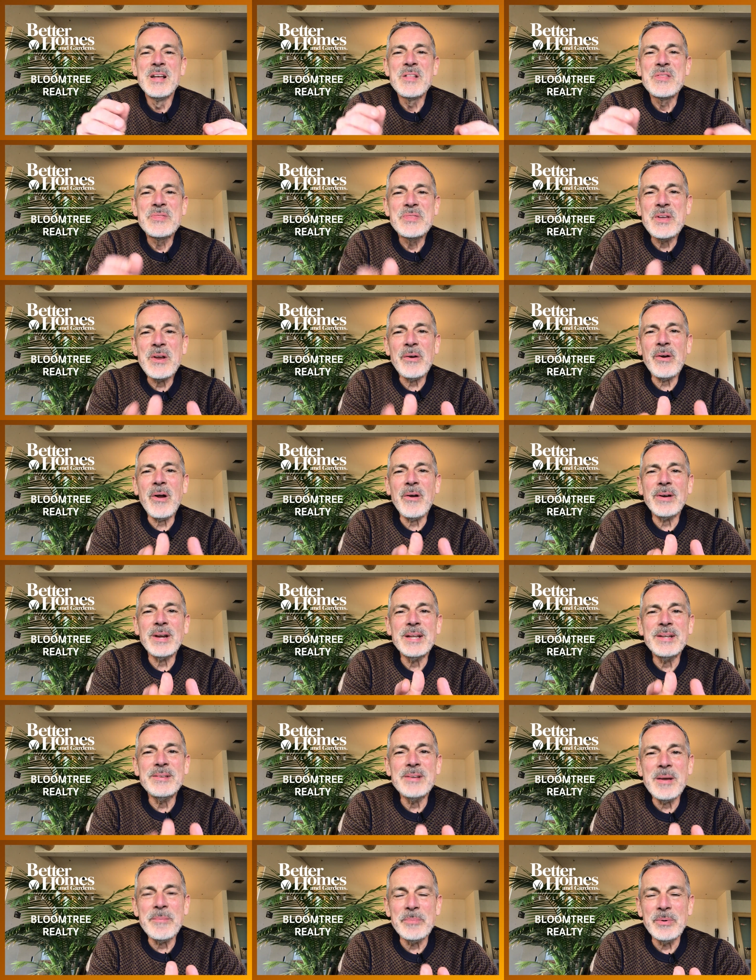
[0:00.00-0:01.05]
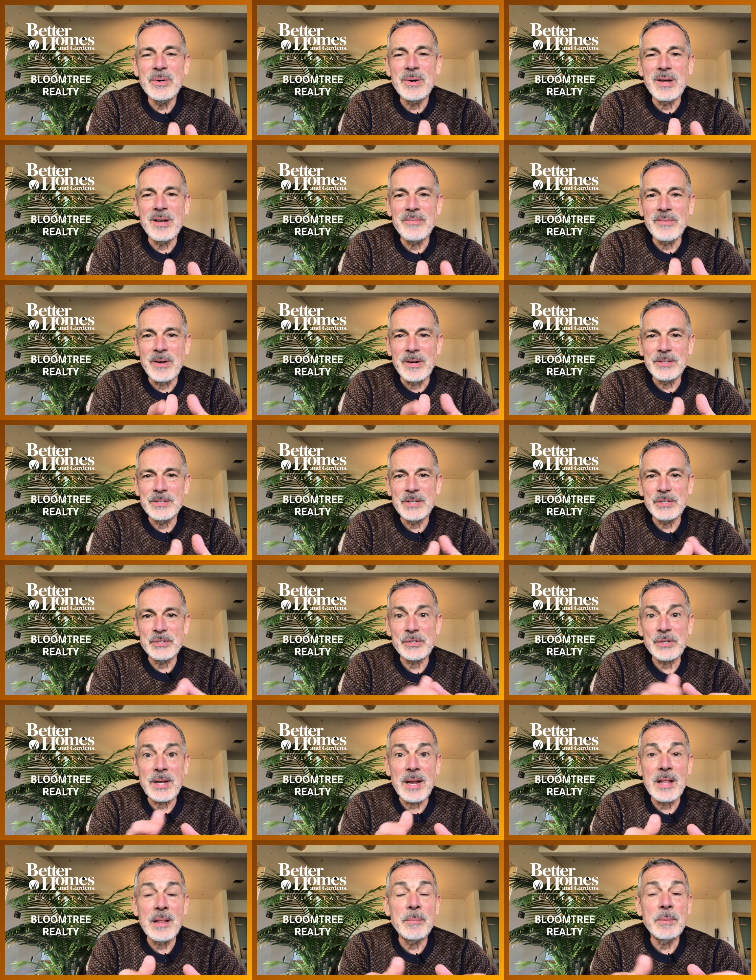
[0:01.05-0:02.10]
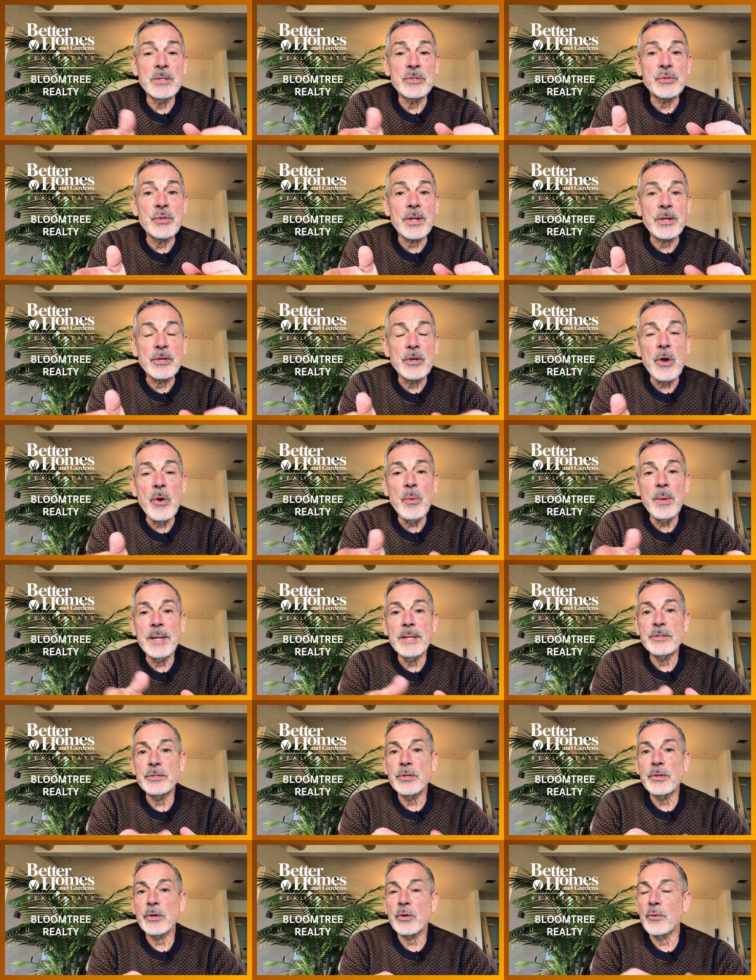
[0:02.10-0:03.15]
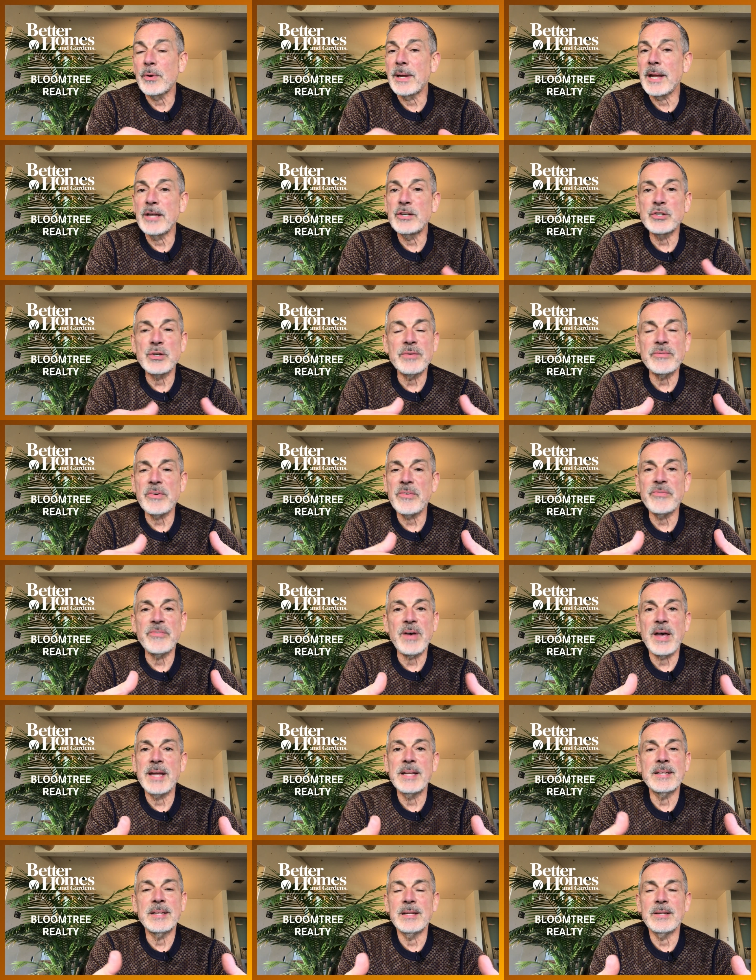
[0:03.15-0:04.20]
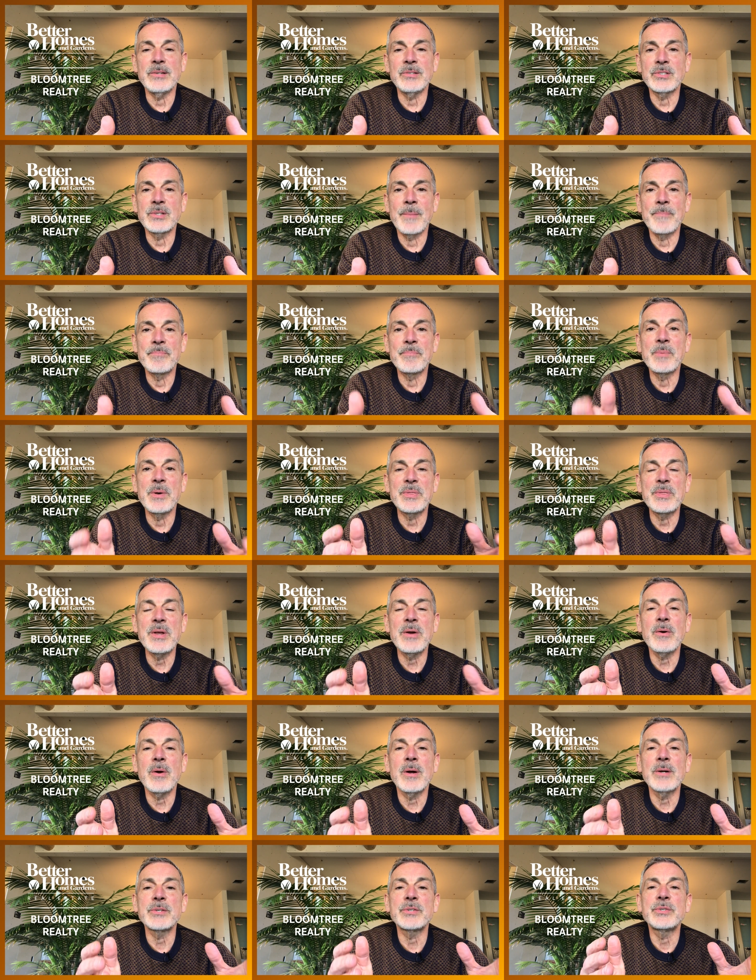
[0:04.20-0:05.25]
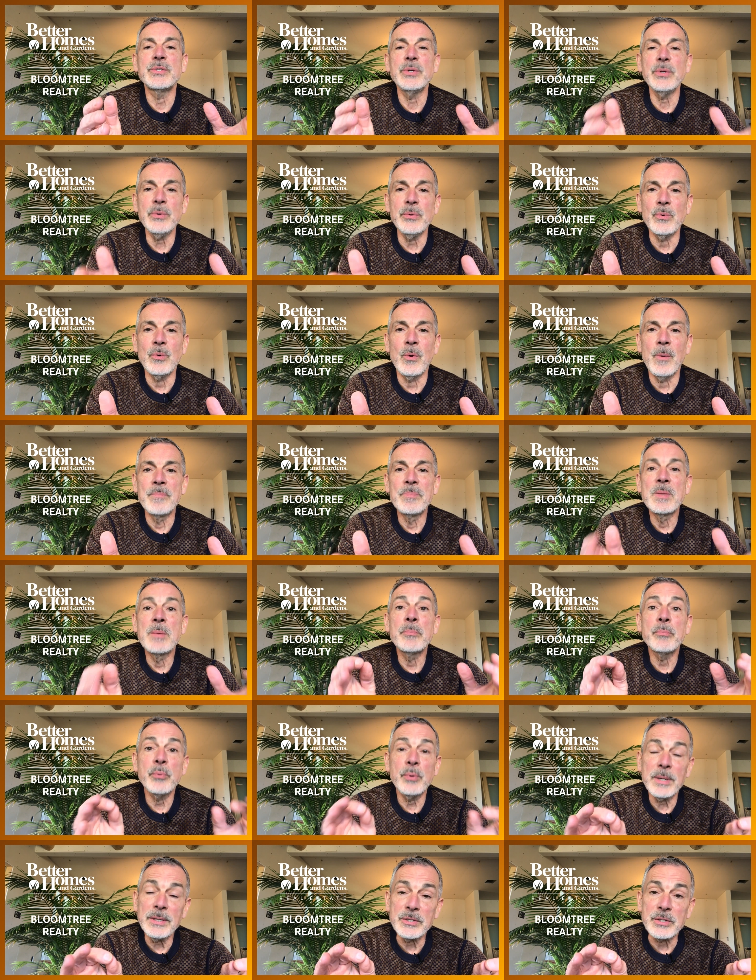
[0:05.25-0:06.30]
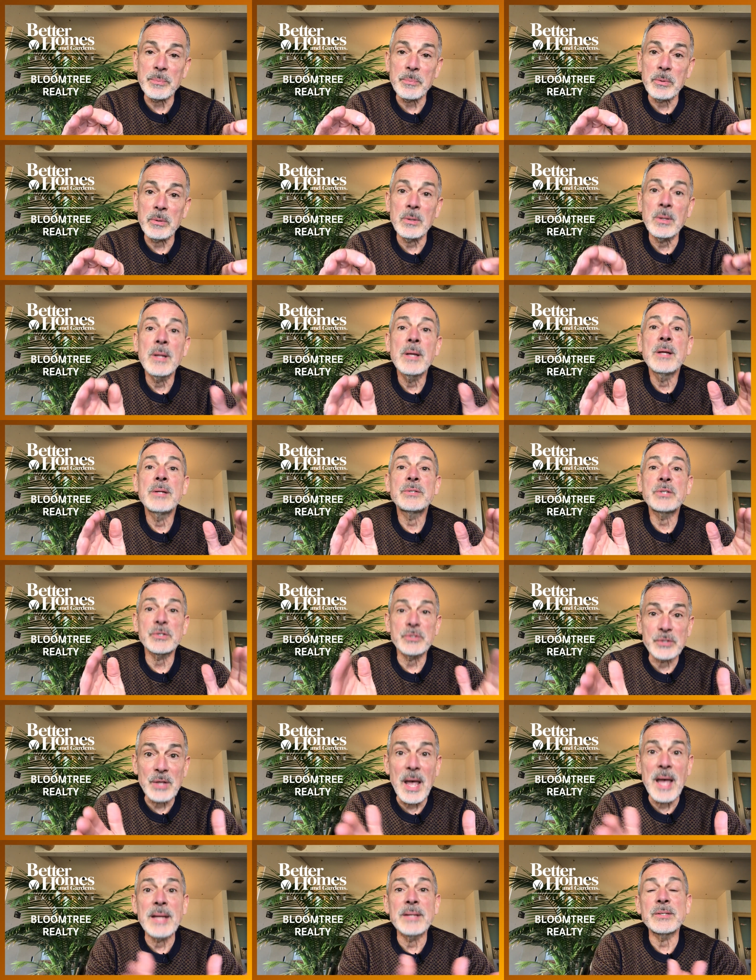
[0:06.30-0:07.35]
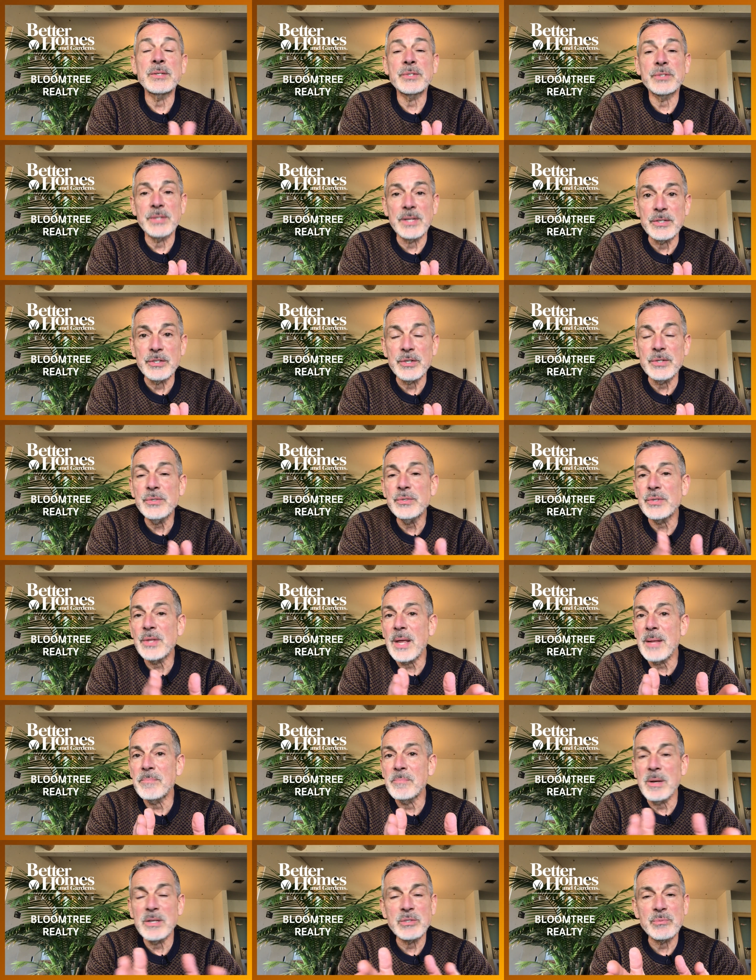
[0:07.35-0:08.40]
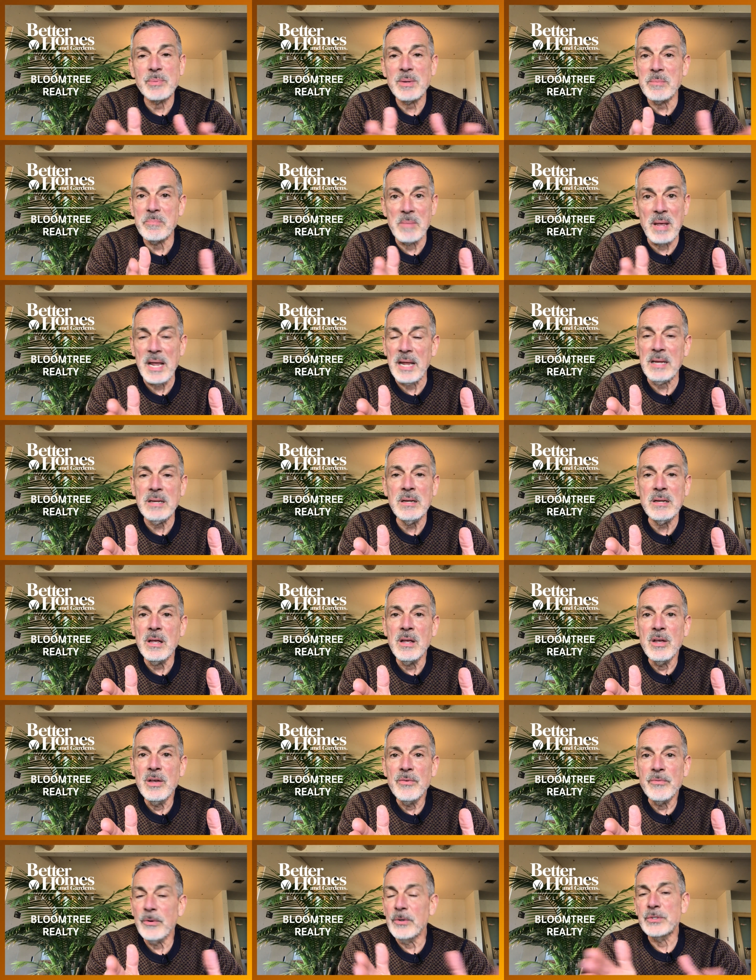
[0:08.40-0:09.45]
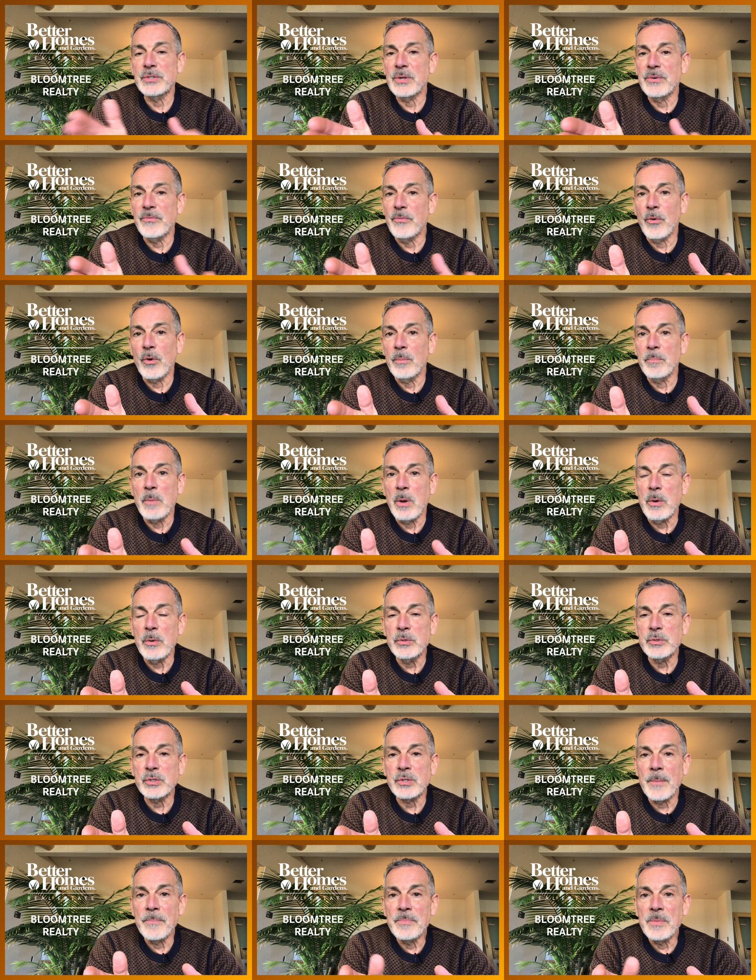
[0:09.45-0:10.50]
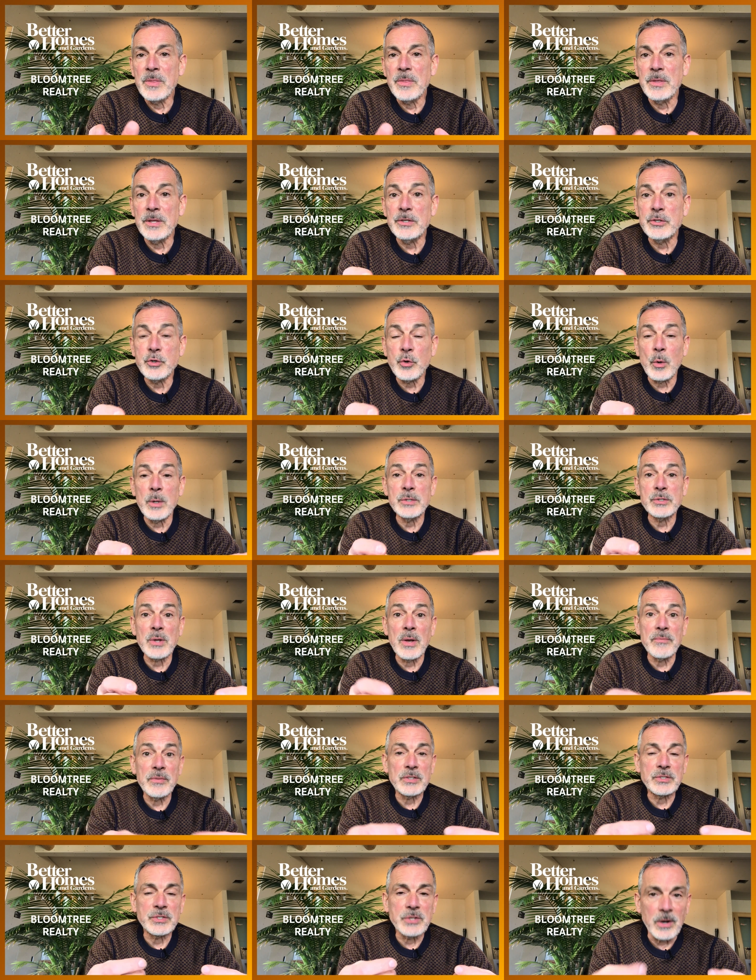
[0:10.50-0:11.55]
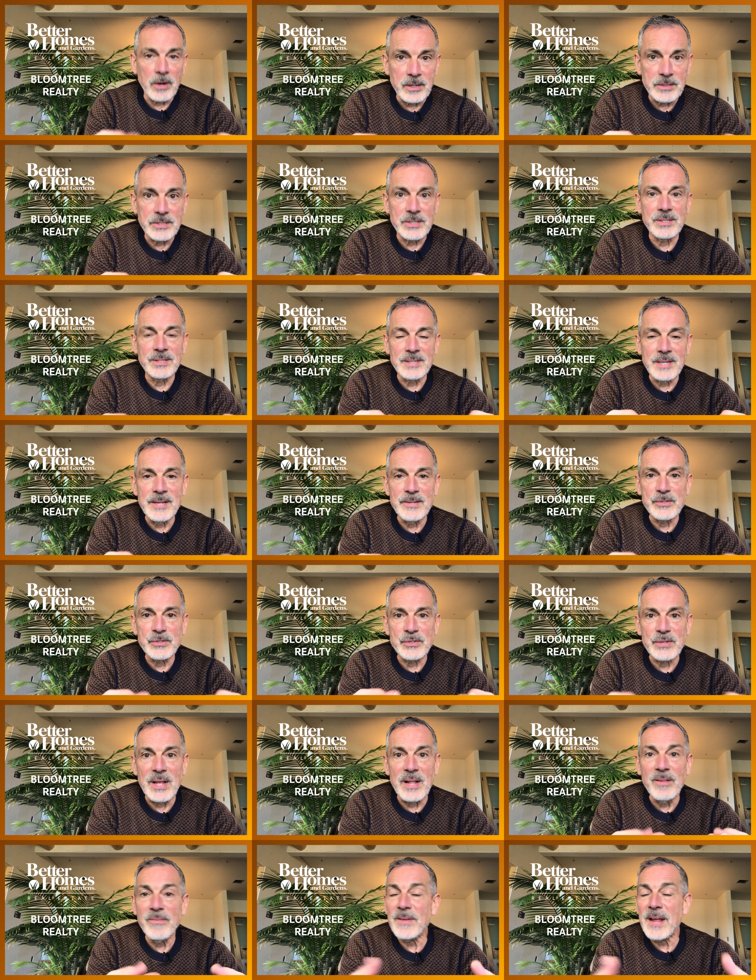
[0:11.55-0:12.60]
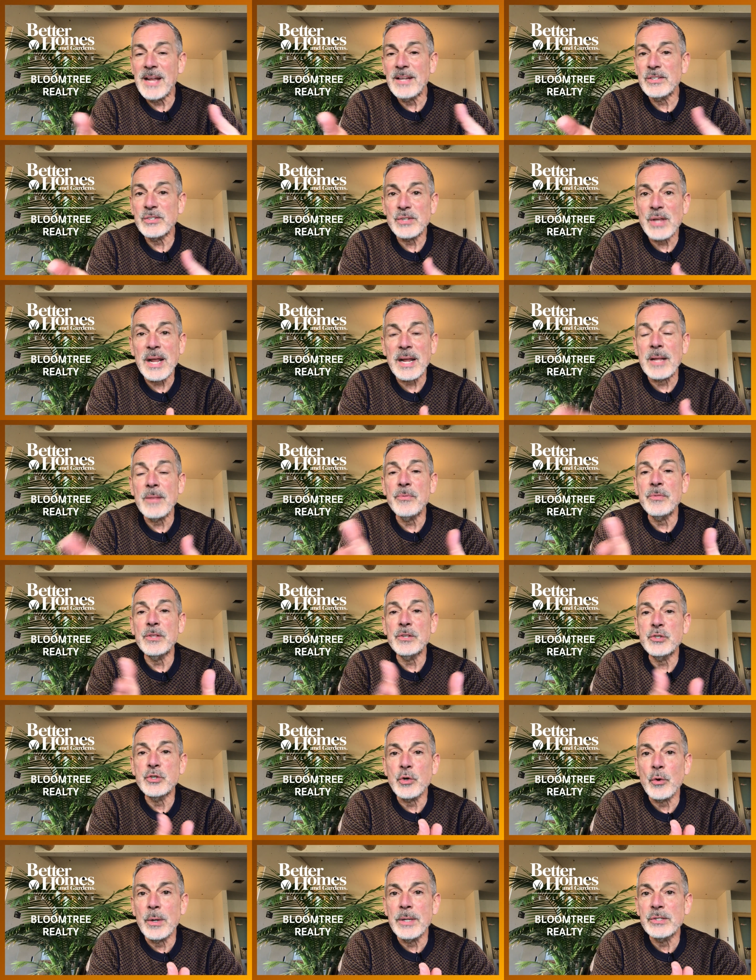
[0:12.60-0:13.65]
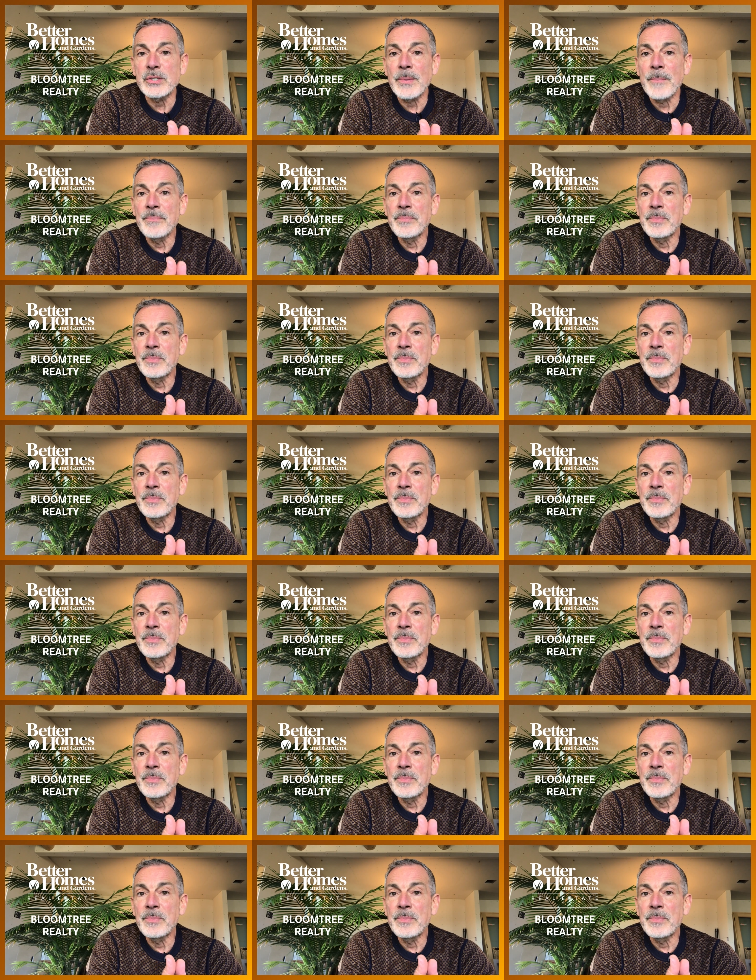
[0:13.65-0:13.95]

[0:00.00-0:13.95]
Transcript: There are a number of artistic elements that go into the creation of a fine kilt, but there are two principal design decisions that must be made. First and foremost, the choice of the tartan itself, and second, the choice